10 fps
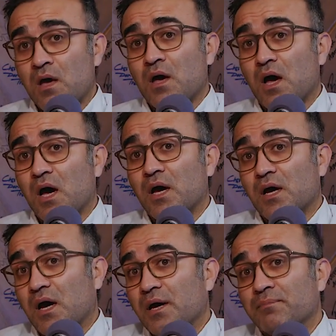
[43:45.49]

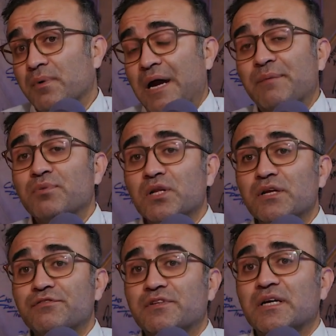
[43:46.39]
I
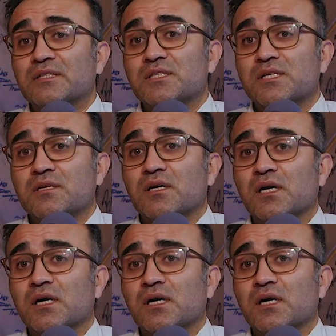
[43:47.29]
believe that